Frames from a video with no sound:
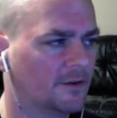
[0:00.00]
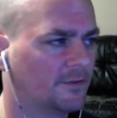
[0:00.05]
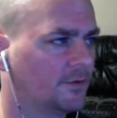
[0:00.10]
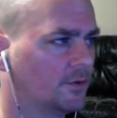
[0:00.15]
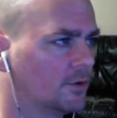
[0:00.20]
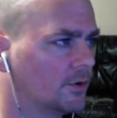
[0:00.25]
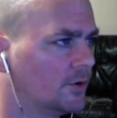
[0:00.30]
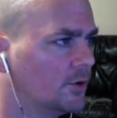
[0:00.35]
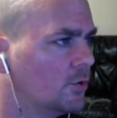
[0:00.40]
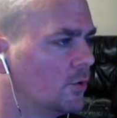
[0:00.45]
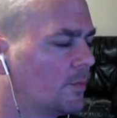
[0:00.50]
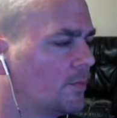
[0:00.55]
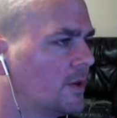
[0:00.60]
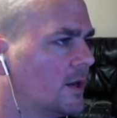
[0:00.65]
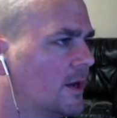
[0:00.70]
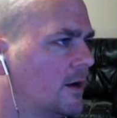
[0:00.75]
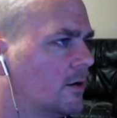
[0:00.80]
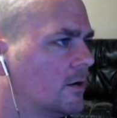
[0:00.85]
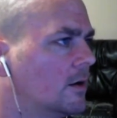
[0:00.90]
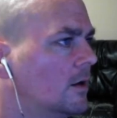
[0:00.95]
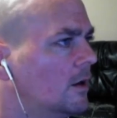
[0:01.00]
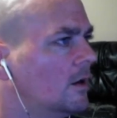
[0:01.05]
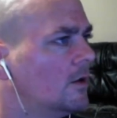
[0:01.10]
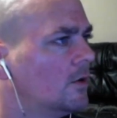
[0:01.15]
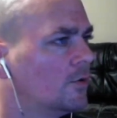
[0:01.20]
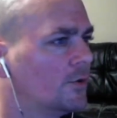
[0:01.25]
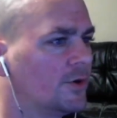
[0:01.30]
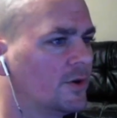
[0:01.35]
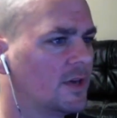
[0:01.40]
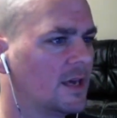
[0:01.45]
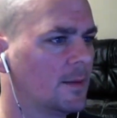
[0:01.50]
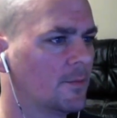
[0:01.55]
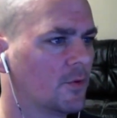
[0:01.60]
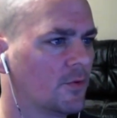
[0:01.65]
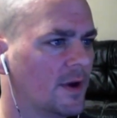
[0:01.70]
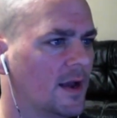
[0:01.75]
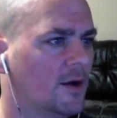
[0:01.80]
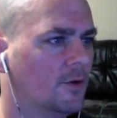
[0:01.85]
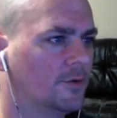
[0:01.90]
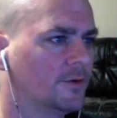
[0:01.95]
If you're a newer player, or we came
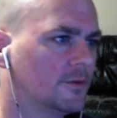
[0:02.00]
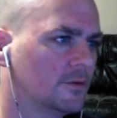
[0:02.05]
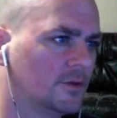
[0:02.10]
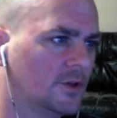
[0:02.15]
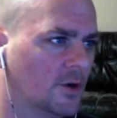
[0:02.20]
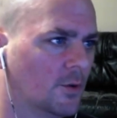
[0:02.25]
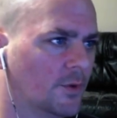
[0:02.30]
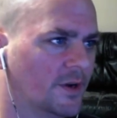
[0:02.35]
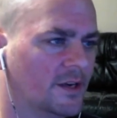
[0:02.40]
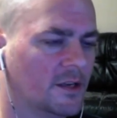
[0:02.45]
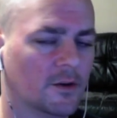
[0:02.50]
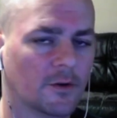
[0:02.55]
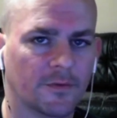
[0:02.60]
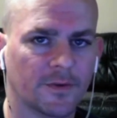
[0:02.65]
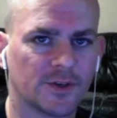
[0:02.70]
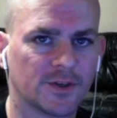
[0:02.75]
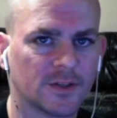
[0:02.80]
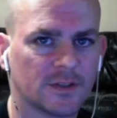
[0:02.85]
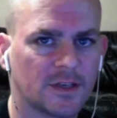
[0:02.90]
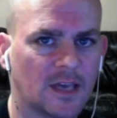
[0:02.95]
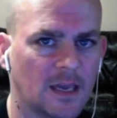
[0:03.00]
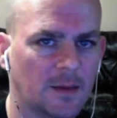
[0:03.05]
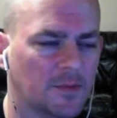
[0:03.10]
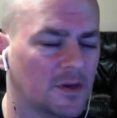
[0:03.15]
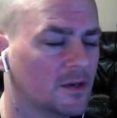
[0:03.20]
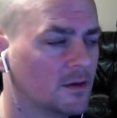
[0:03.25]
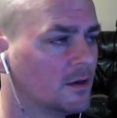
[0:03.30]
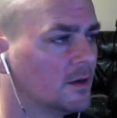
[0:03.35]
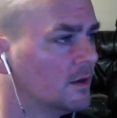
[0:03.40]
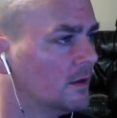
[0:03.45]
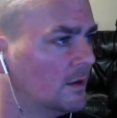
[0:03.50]
around, you know, when Neovisions came in.